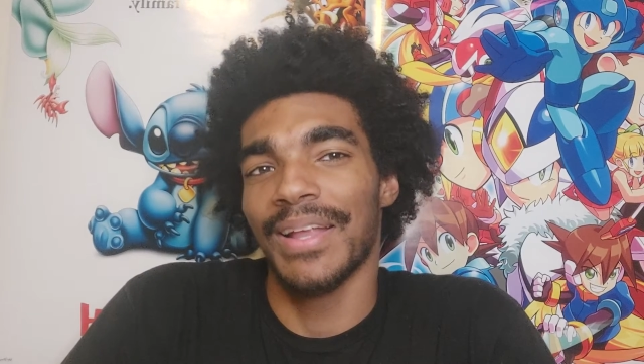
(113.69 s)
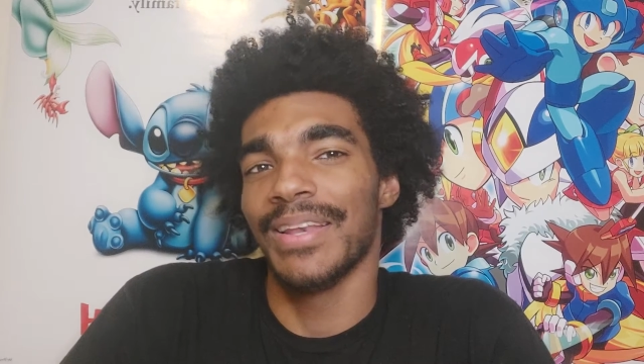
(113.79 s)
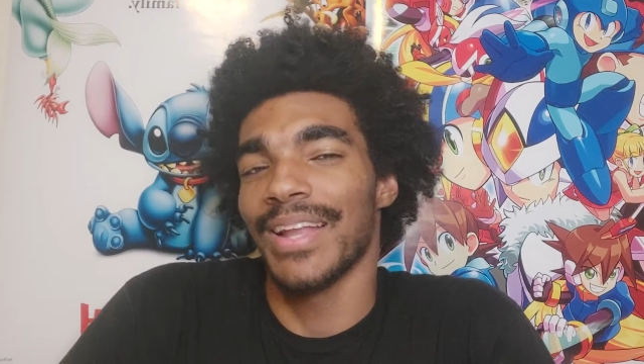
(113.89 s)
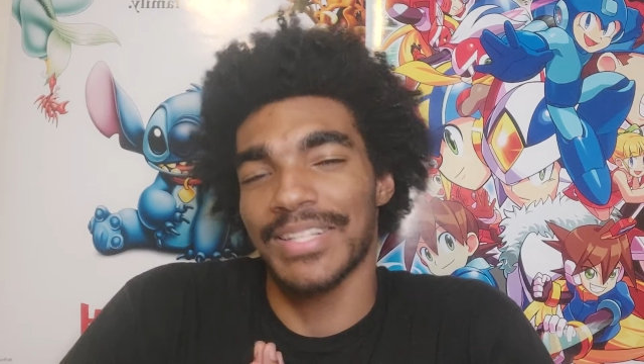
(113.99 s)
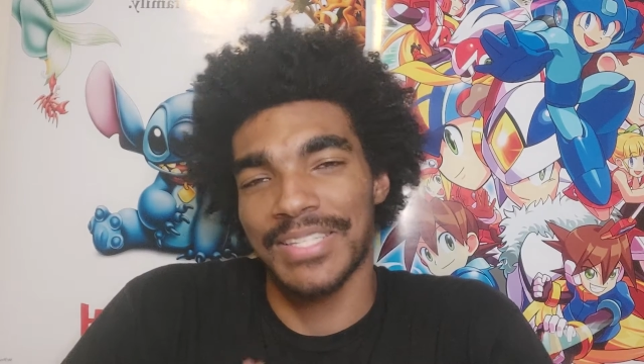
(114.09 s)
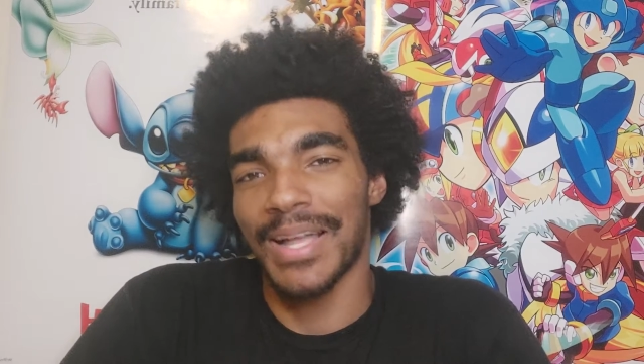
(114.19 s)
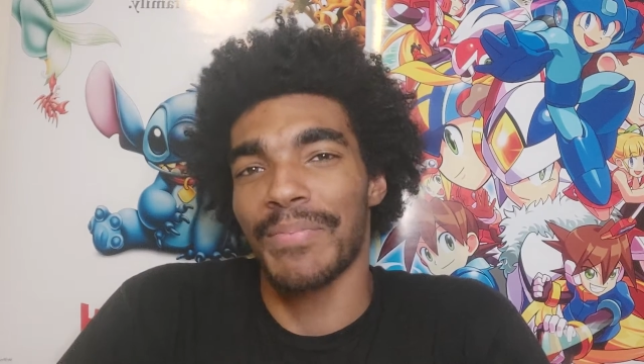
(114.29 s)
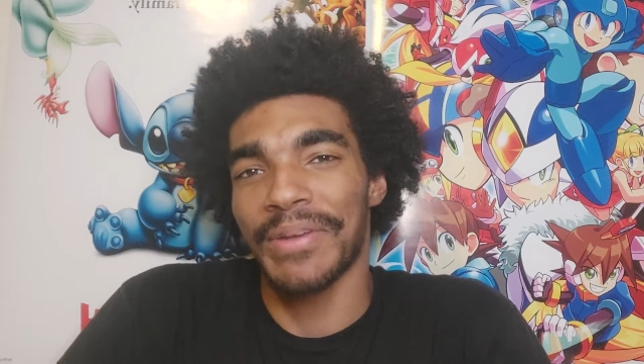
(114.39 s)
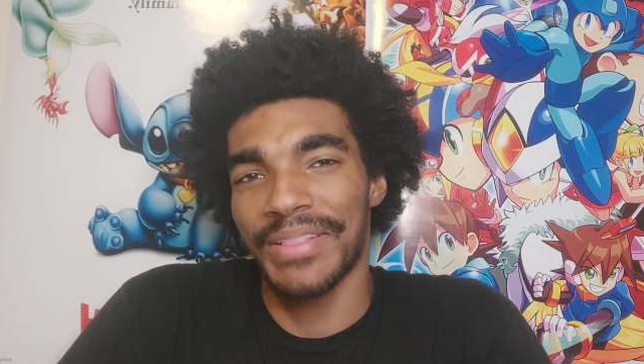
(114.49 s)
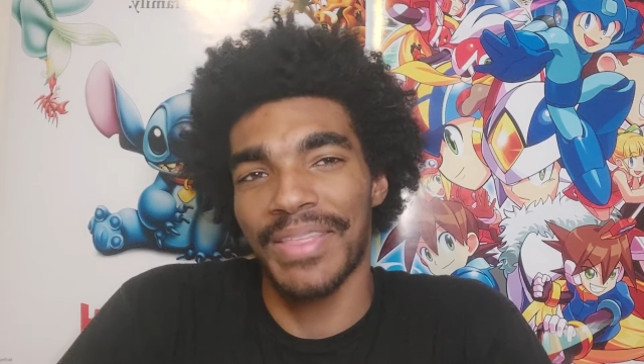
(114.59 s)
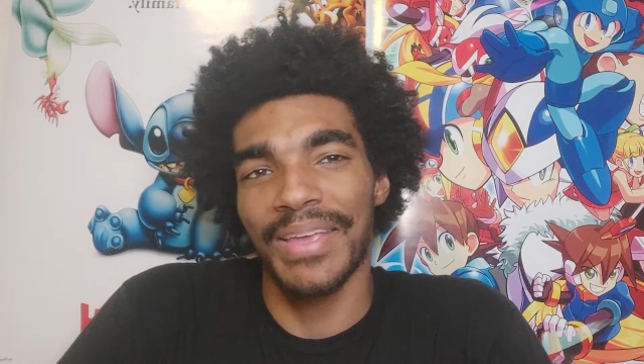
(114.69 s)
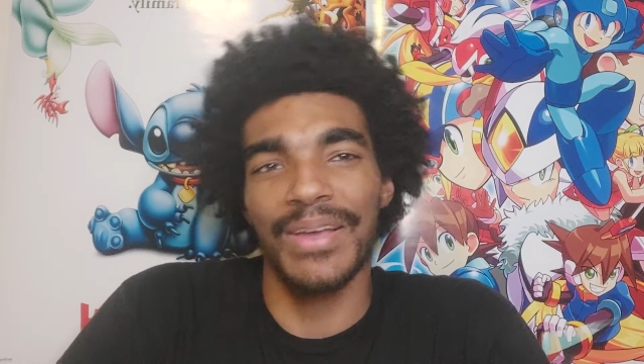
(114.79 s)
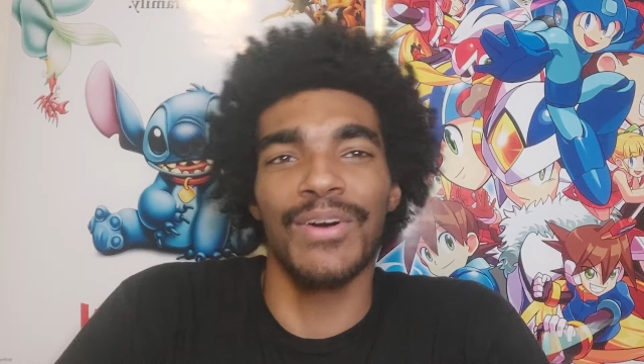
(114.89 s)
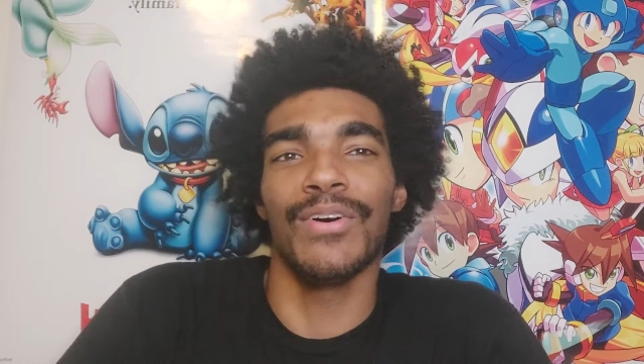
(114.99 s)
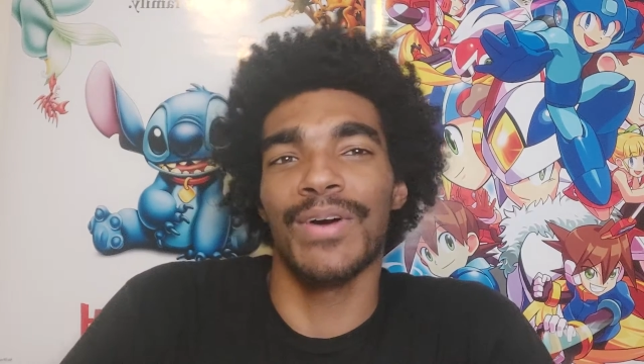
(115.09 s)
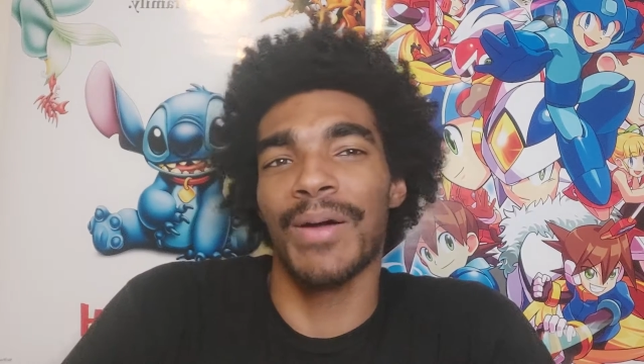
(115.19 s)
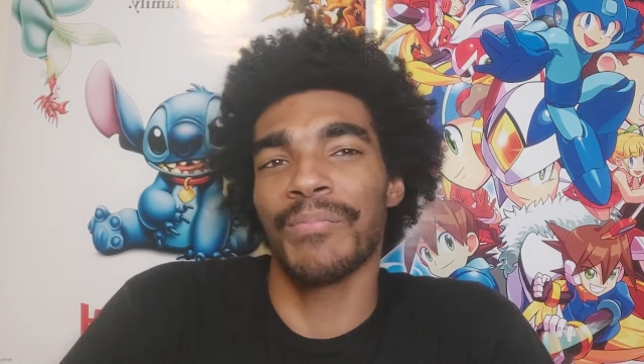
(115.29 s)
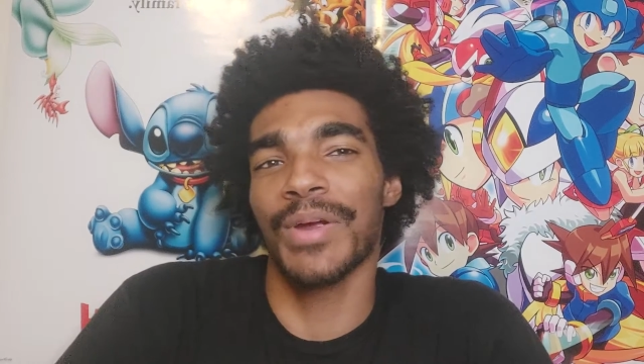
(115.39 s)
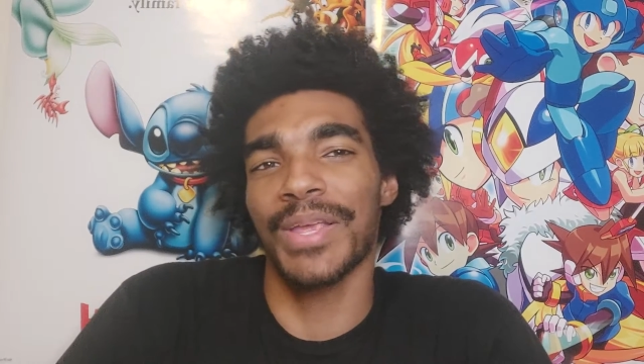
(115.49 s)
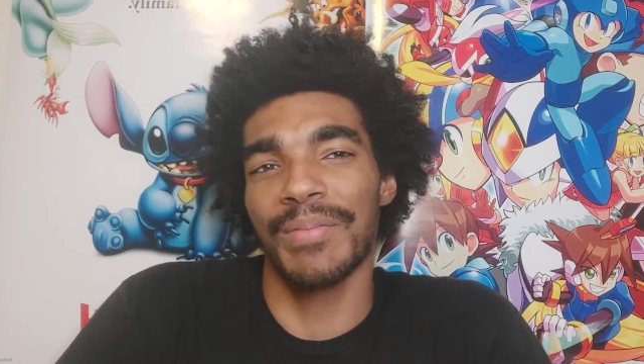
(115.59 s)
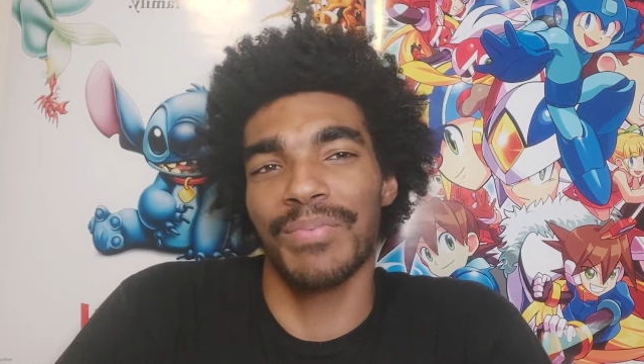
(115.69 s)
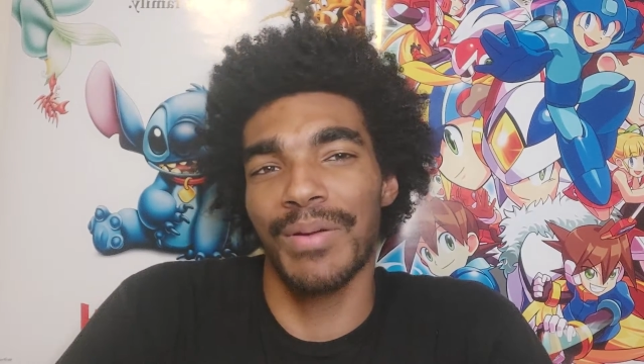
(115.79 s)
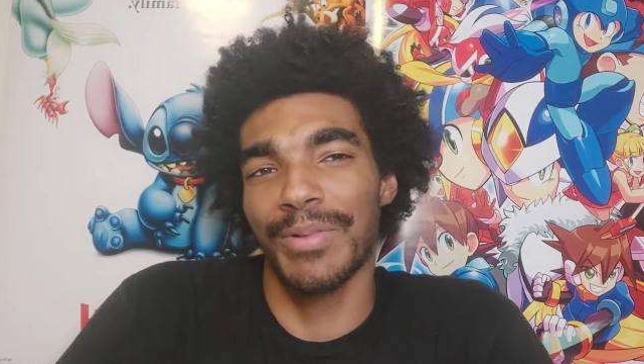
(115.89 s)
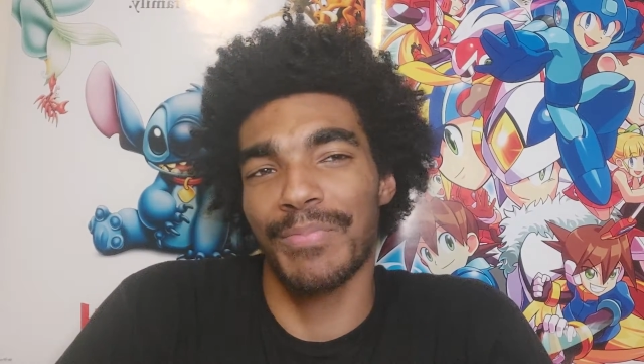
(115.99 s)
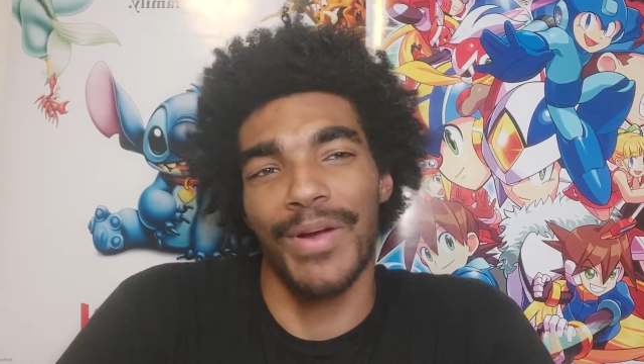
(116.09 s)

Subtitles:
Not stopping to think, oh, I'm breaking public